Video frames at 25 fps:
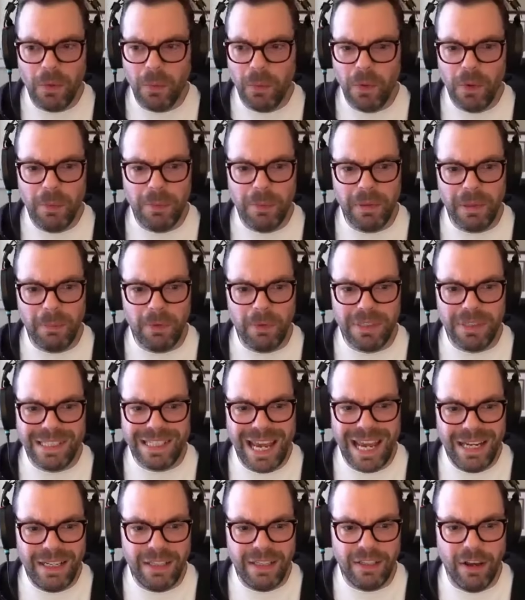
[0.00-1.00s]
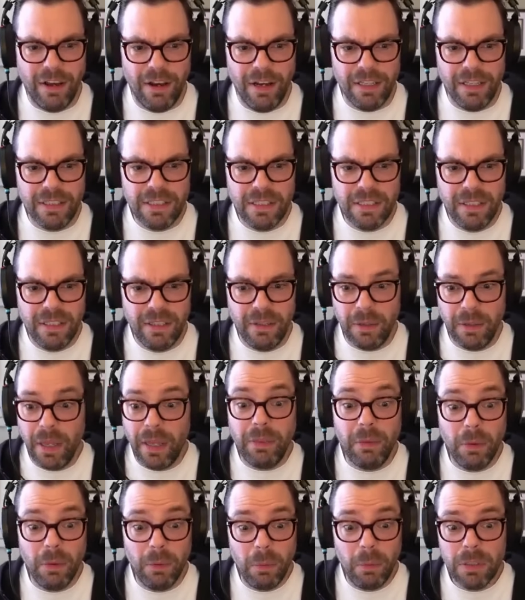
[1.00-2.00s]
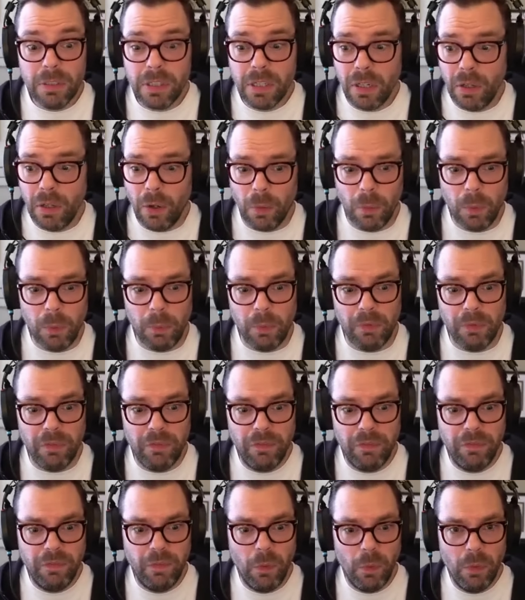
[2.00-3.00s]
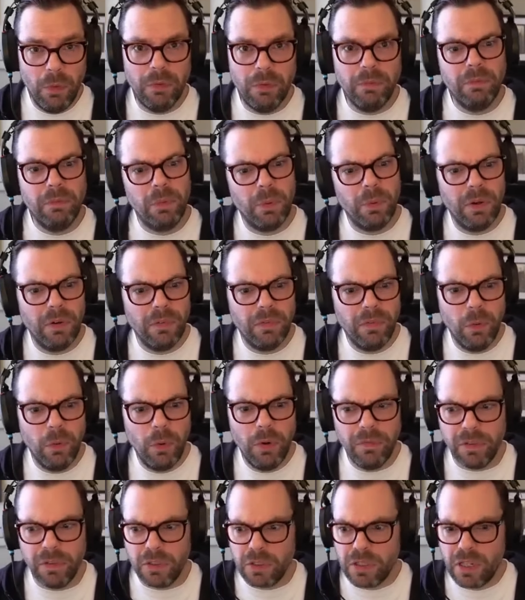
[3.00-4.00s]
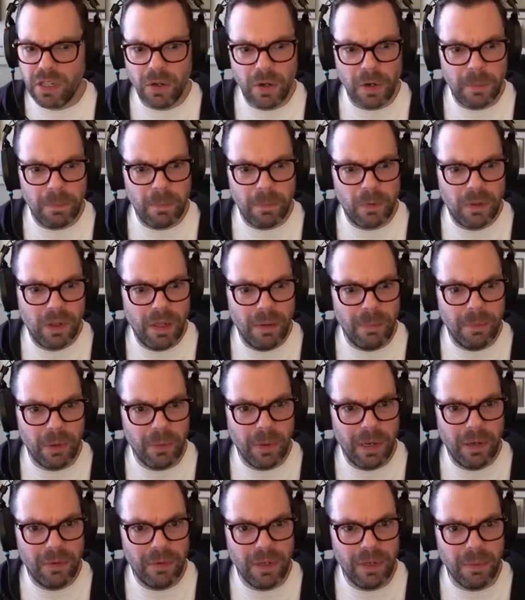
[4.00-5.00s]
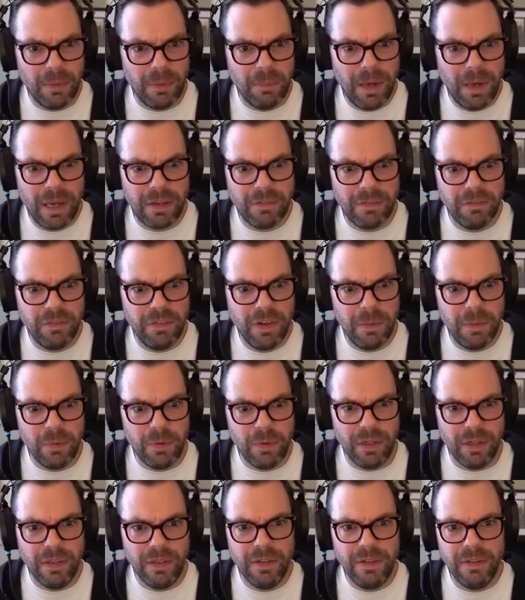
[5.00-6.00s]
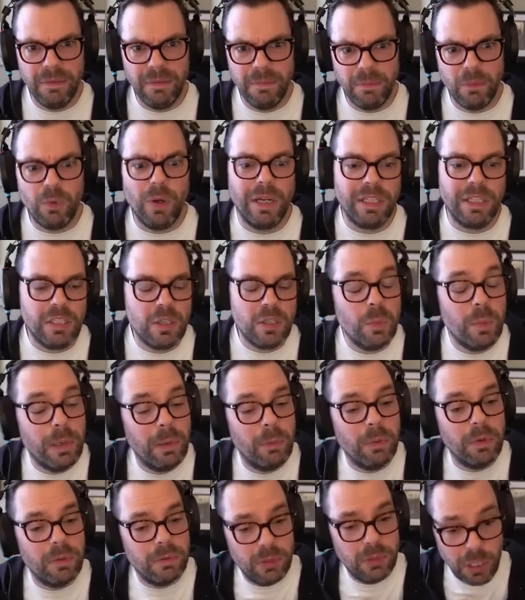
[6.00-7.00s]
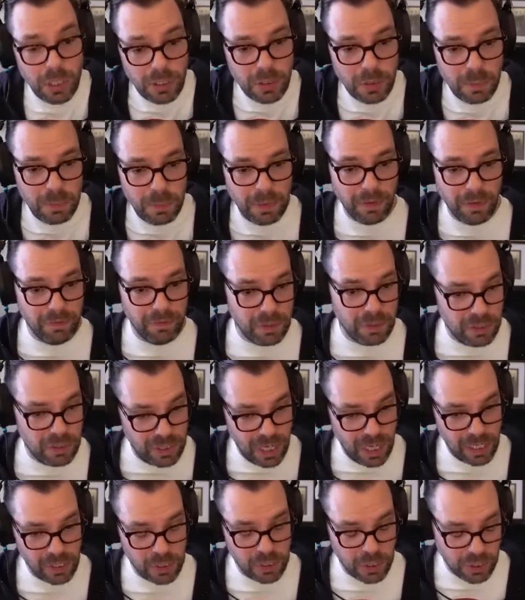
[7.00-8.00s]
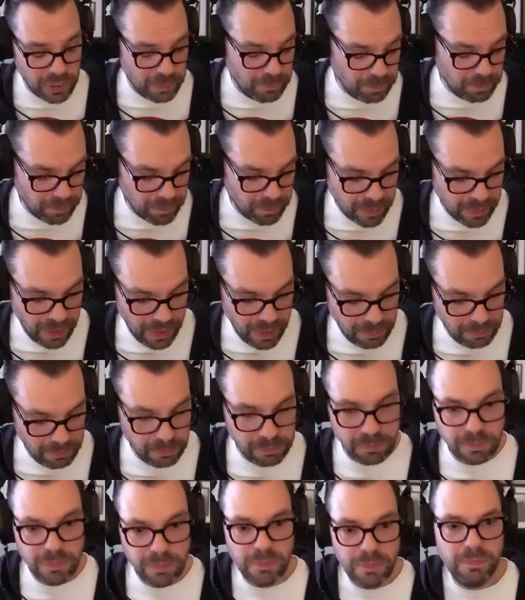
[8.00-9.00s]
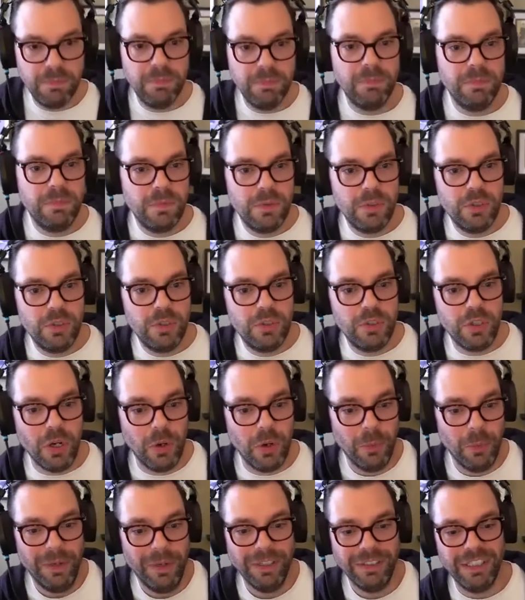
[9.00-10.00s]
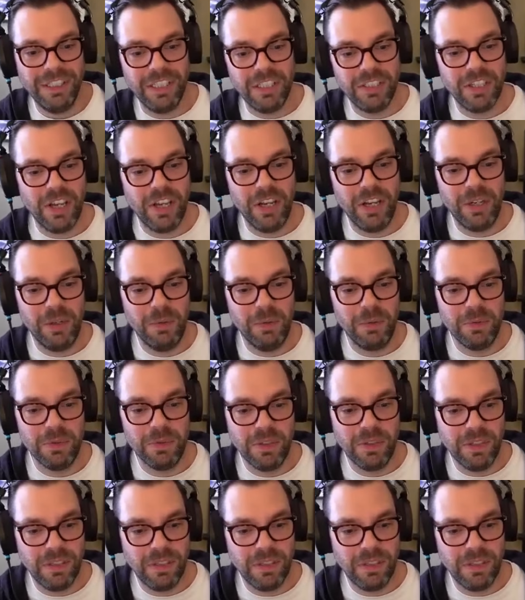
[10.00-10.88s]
of room in them with ten guys. There wasn't a lot of room with four, three or four of us climbing around in it back in February. And granted, we were gentlemen of a stature. Um, Joe Wilding aside, who's